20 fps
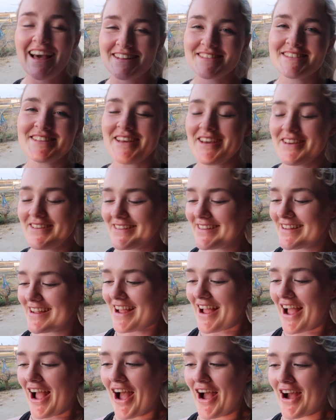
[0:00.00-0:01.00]
That's it.
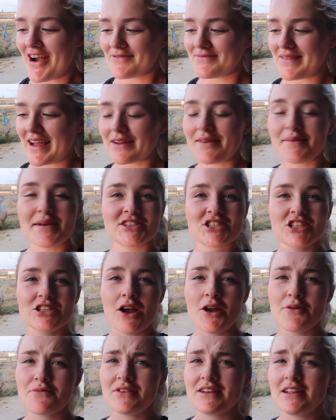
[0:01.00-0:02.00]
And I'm actually
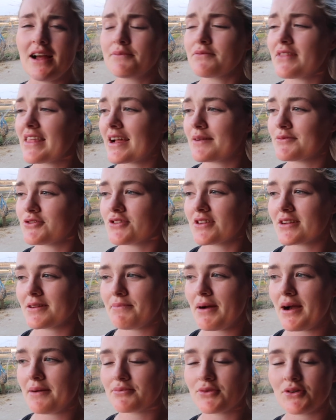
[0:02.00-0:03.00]
hopefully... I'm doing a
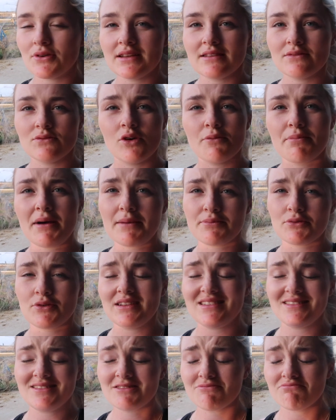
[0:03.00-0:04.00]
pub quiz... Not pub
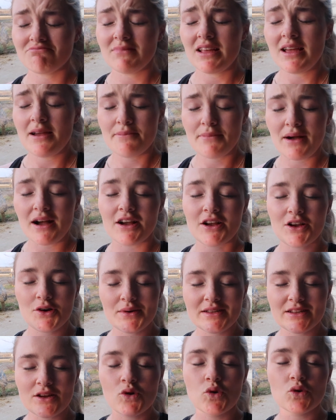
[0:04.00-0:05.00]
quiz, but a
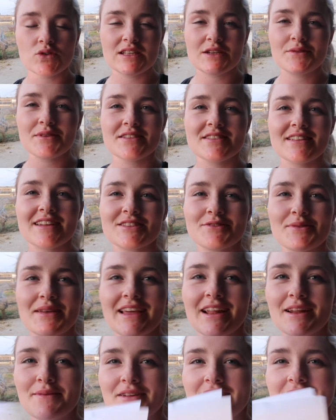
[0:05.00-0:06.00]
horsey quiz next
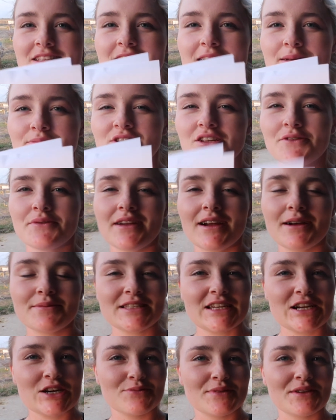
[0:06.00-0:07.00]
week, and I'm going to tap Zoe up
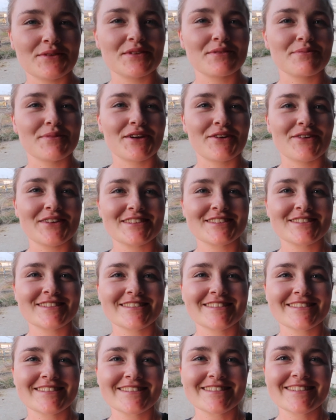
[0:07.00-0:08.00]
to help me with my
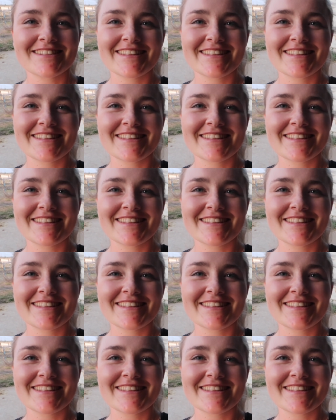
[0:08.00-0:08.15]
questions.